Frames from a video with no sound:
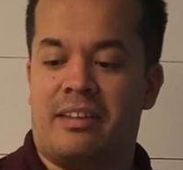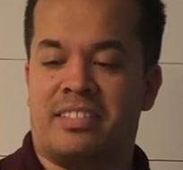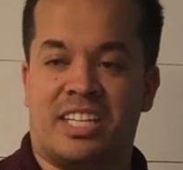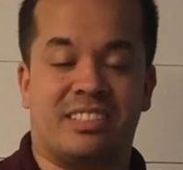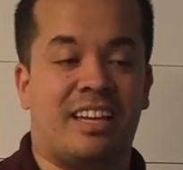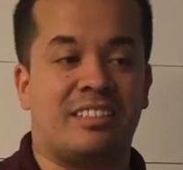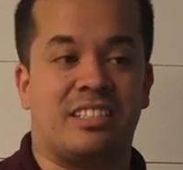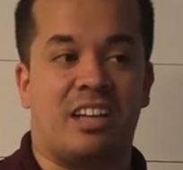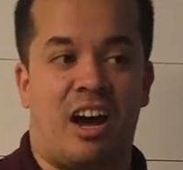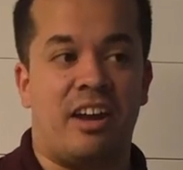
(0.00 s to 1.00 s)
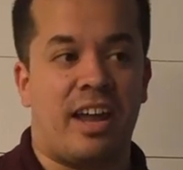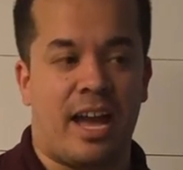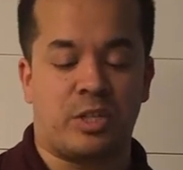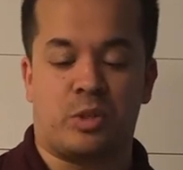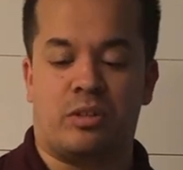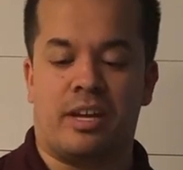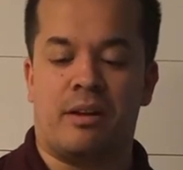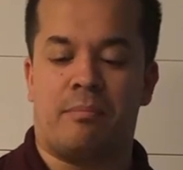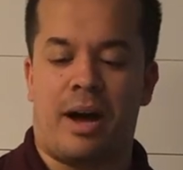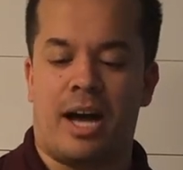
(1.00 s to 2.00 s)
Just says it's unnatural and
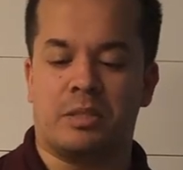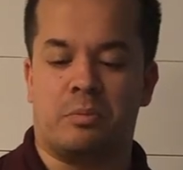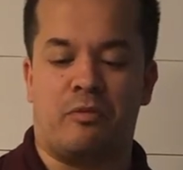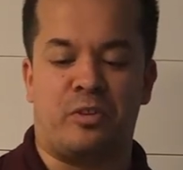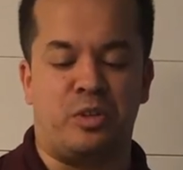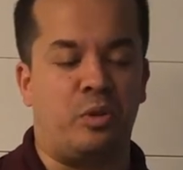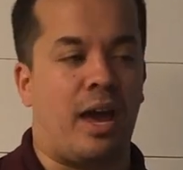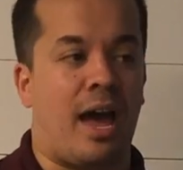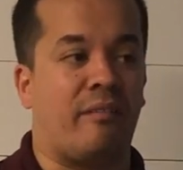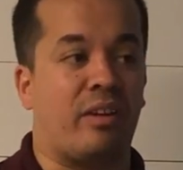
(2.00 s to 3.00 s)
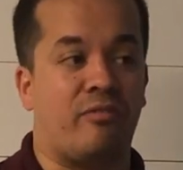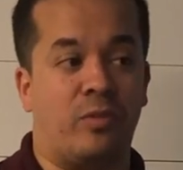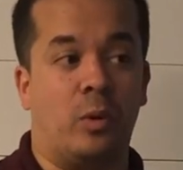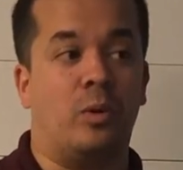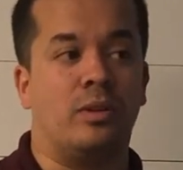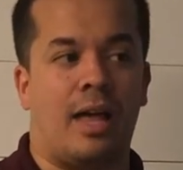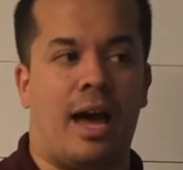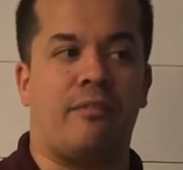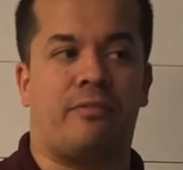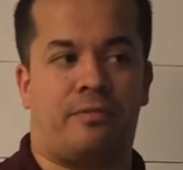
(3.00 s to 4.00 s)
impossible for you to have a full
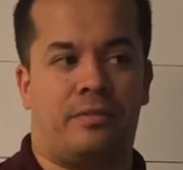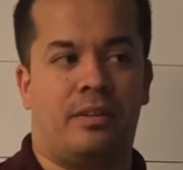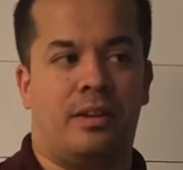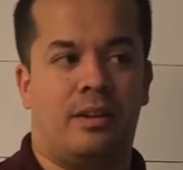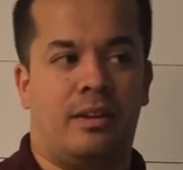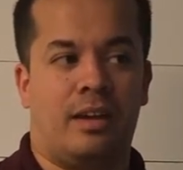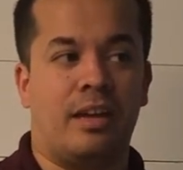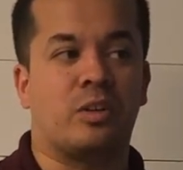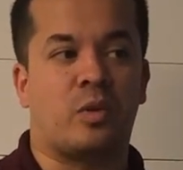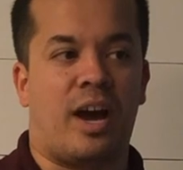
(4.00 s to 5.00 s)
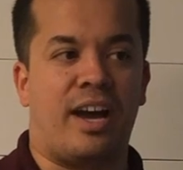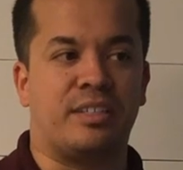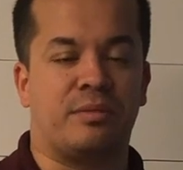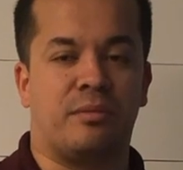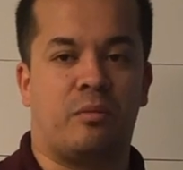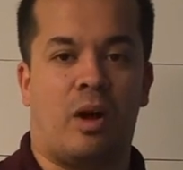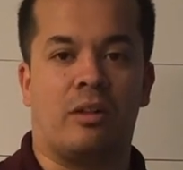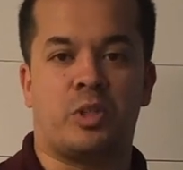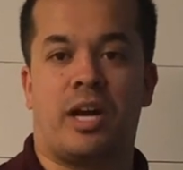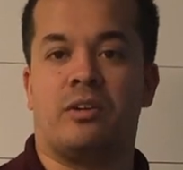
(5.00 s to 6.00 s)
life in Christ while
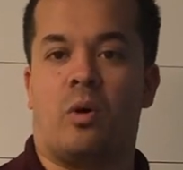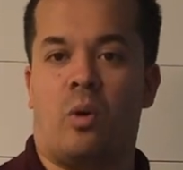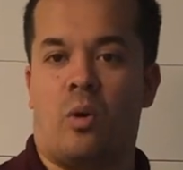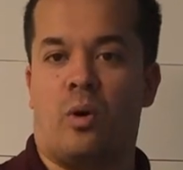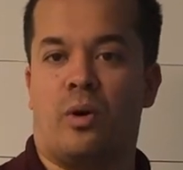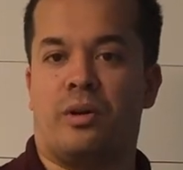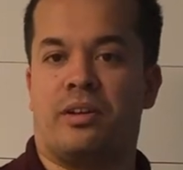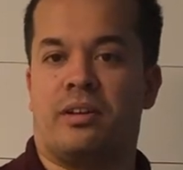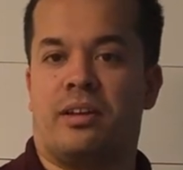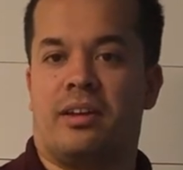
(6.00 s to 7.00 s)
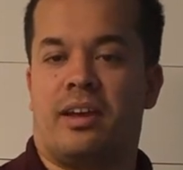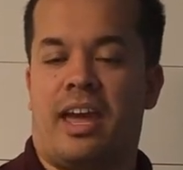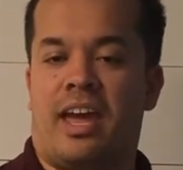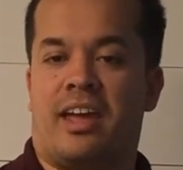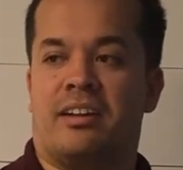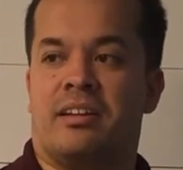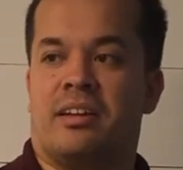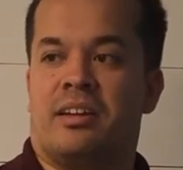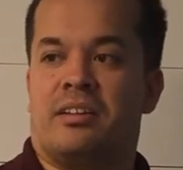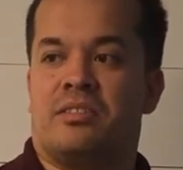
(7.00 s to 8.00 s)
trying to hoard and
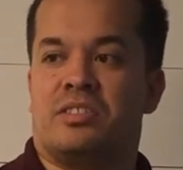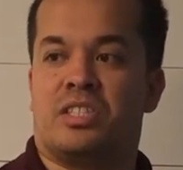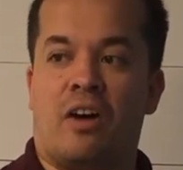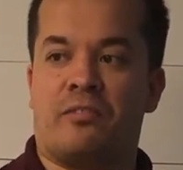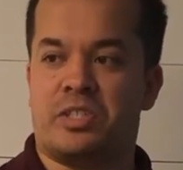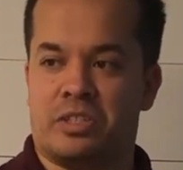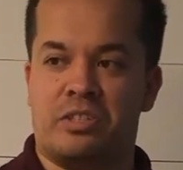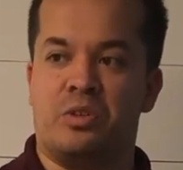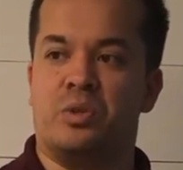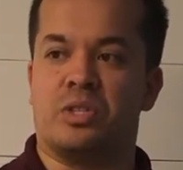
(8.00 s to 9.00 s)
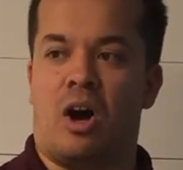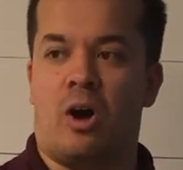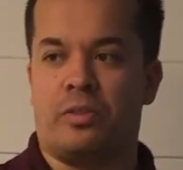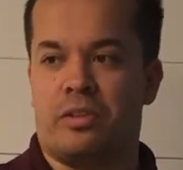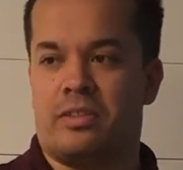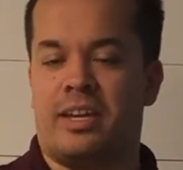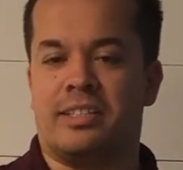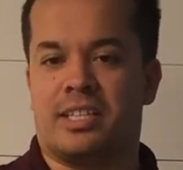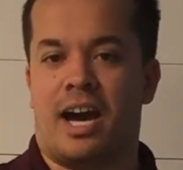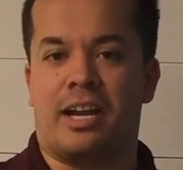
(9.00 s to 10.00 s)
selfishly use all the
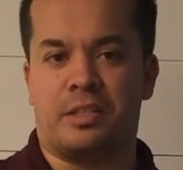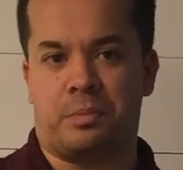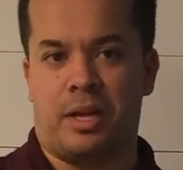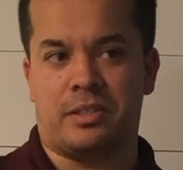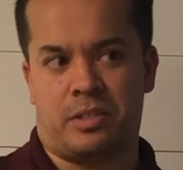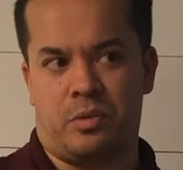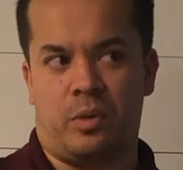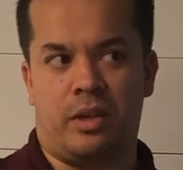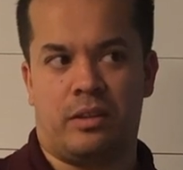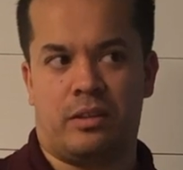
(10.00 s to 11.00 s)
things God has blessed you with.